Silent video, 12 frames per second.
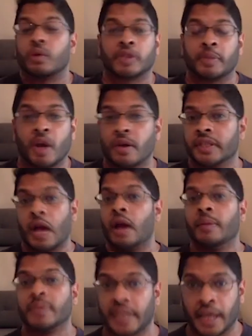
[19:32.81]
to be honest,
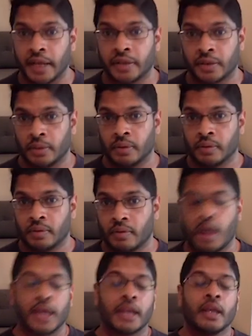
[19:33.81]
I'm scared too,
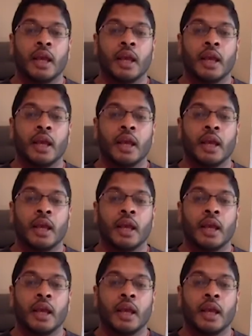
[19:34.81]
right?